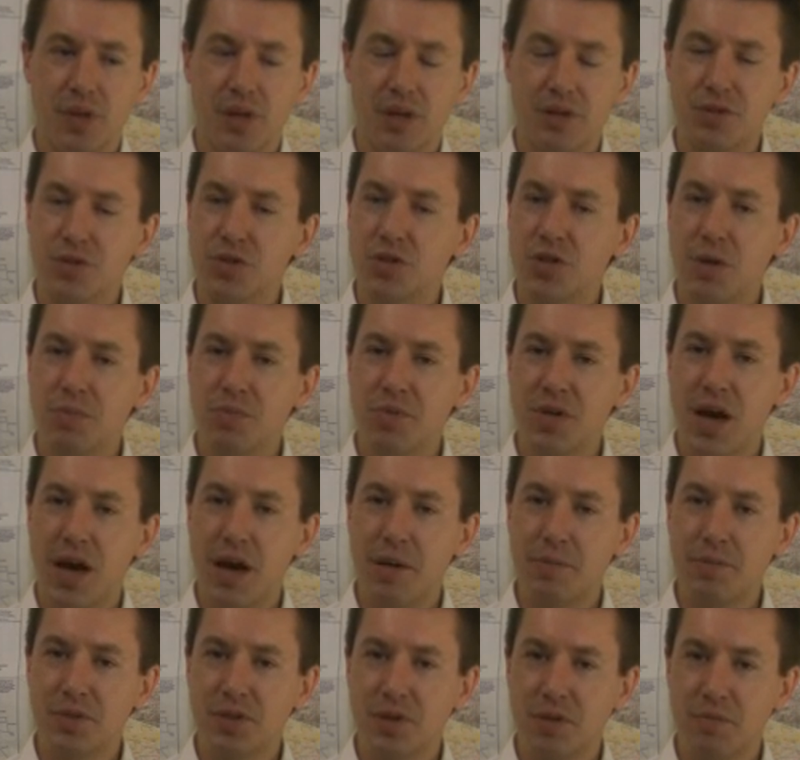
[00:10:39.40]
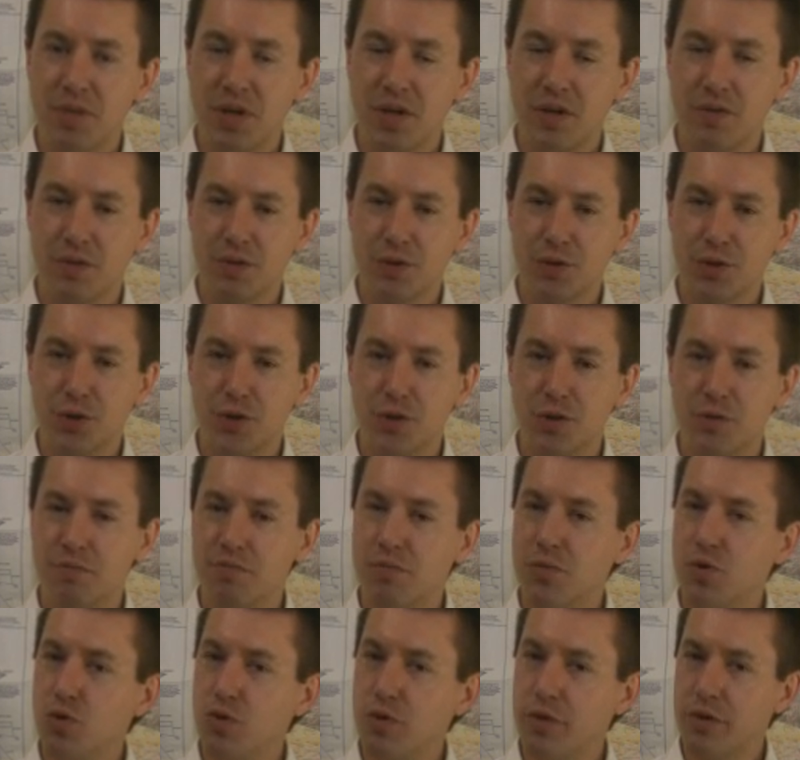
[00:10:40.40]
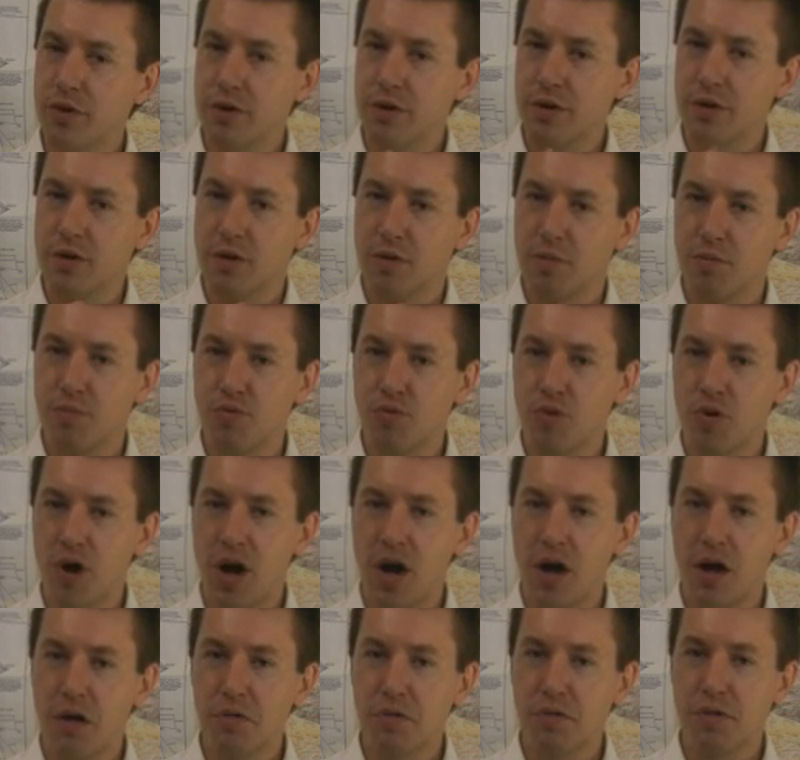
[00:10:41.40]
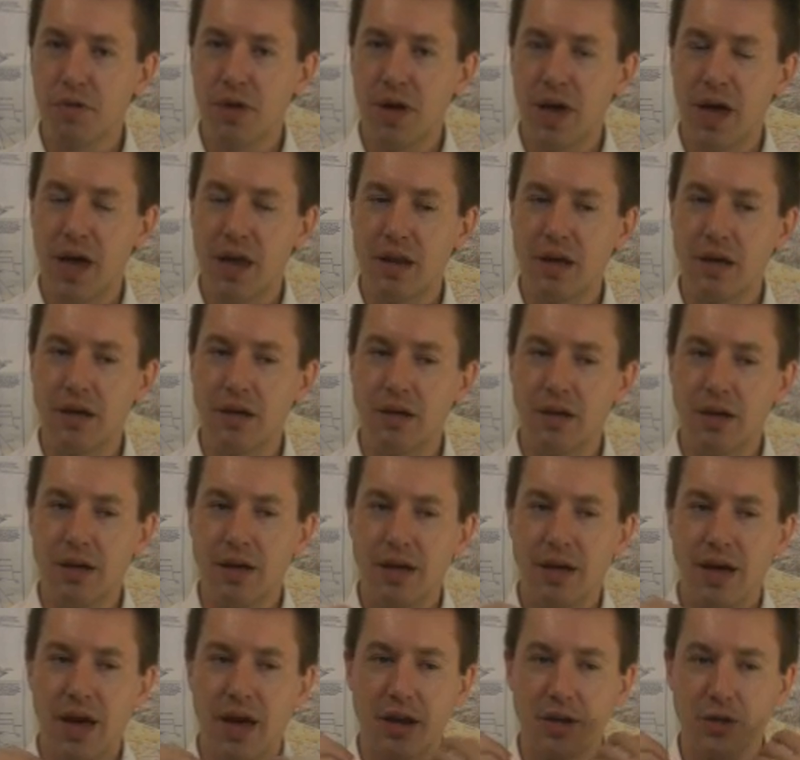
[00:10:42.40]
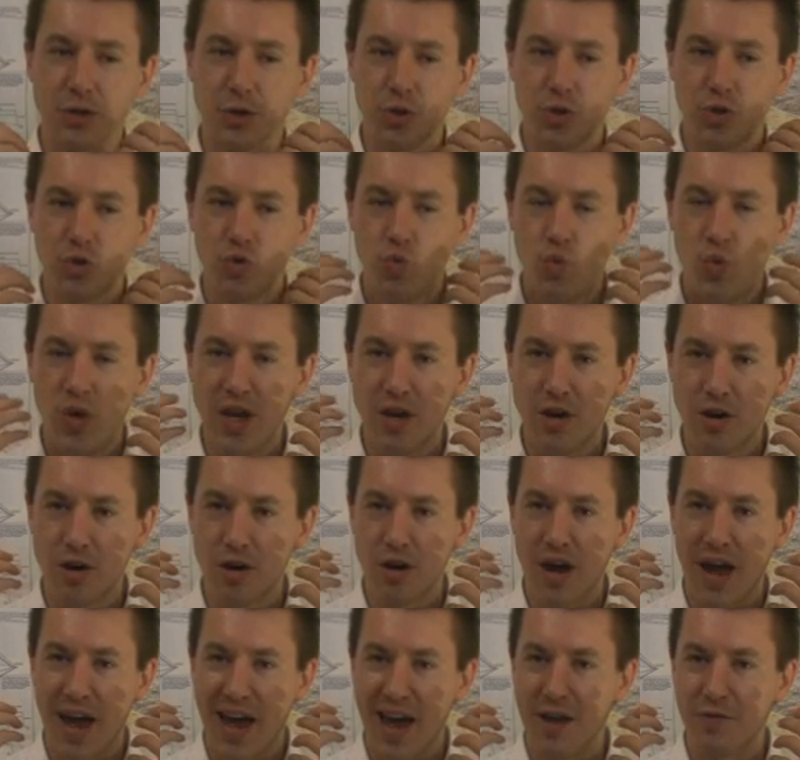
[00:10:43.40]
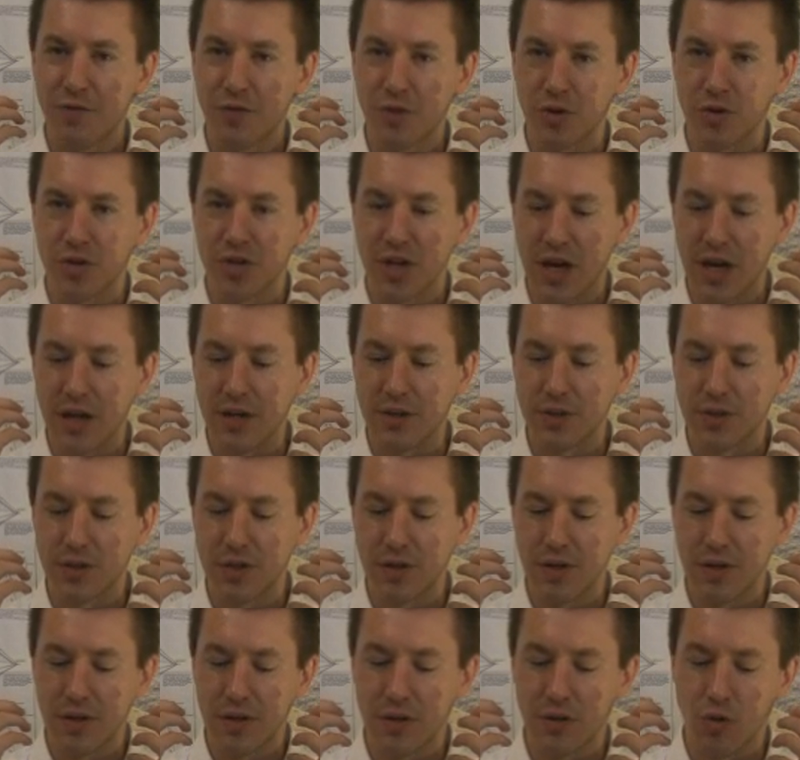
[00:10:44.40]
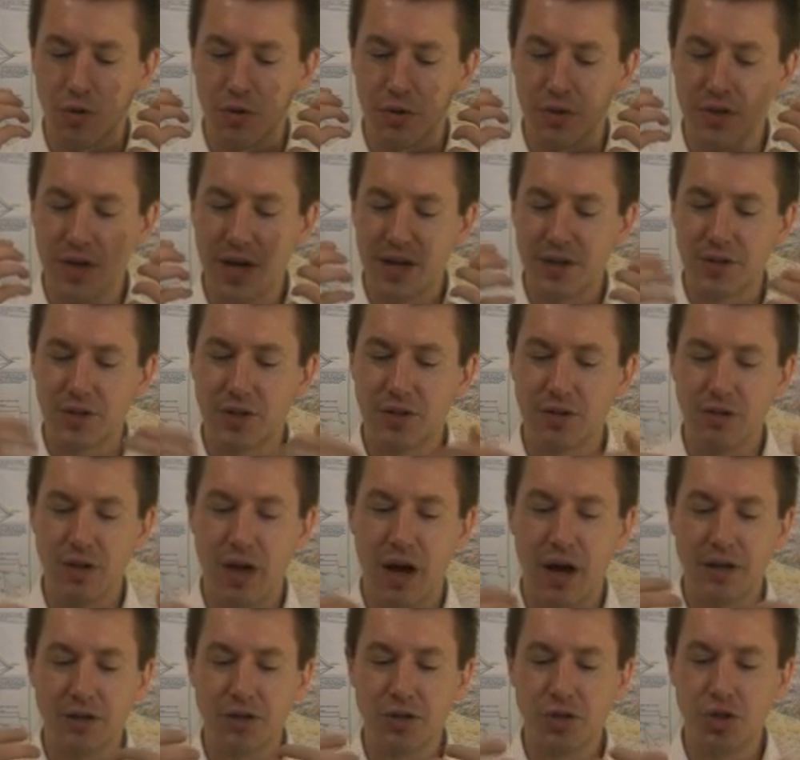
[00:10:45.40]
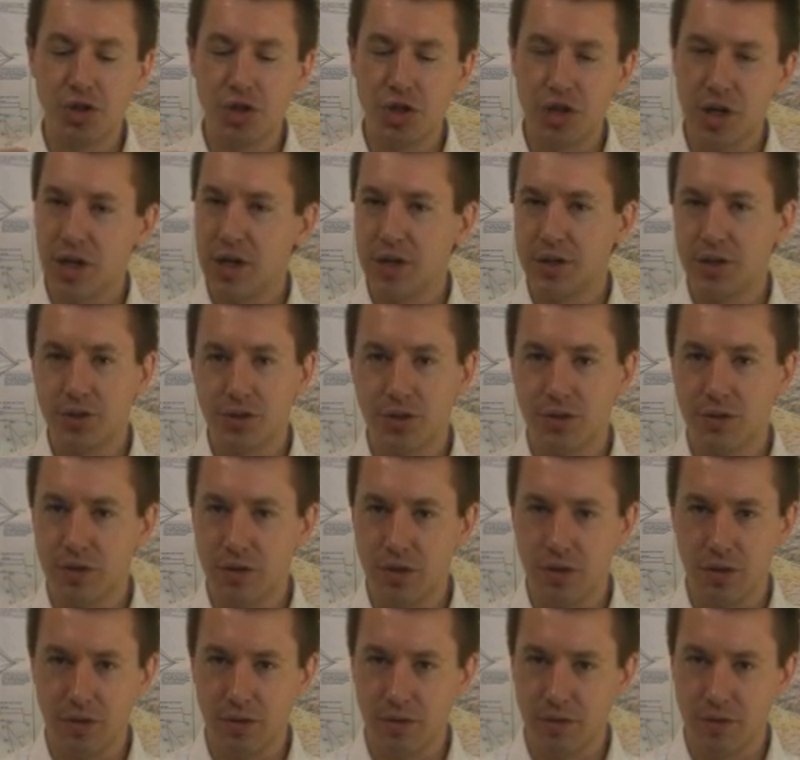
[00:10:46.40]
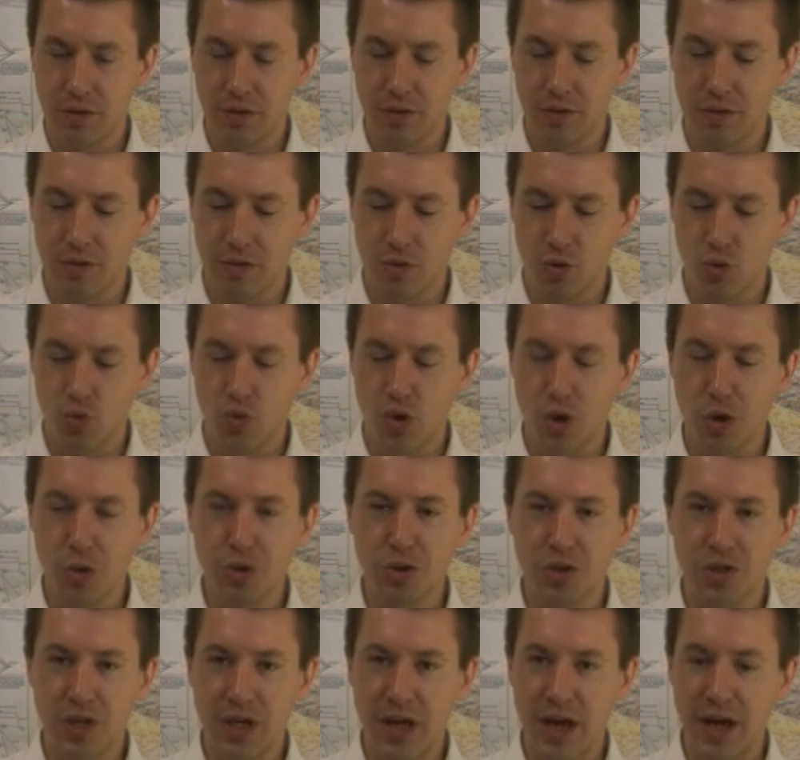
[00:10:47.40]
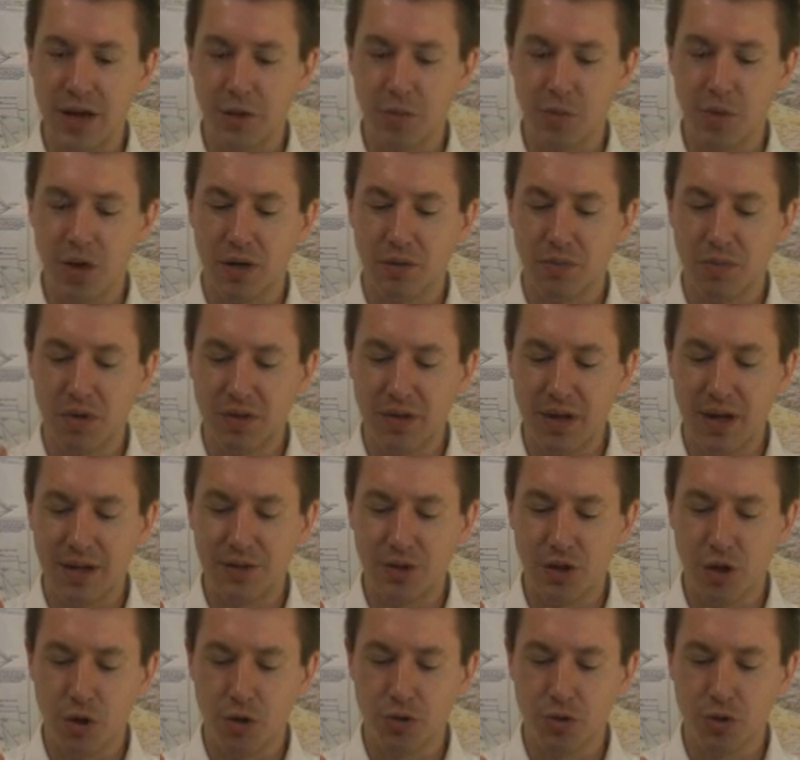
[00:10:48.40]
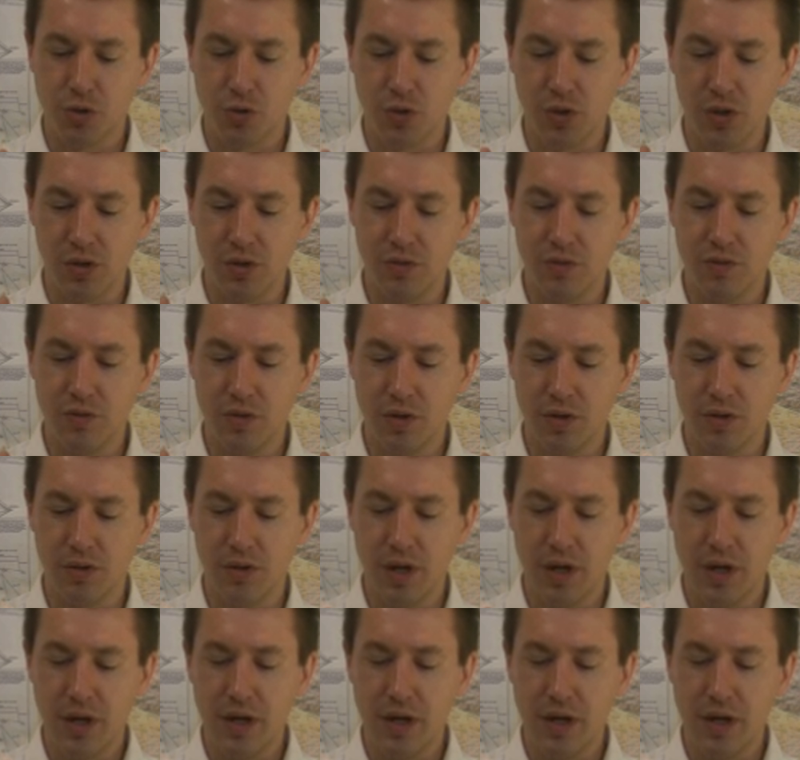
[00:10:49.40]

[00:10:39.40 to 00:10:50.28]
sometimes a bit of a smoother broth and a sweeter aftertaste. Of course, that's not just the roasting aspect, but that's also the